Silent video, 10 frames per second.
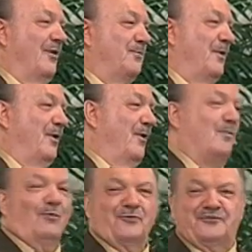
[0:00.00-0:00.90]
because we're going to
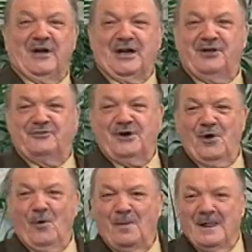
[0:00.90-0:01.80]
rule cities, you
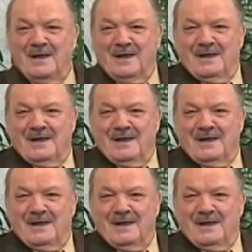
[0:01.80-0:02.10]
know,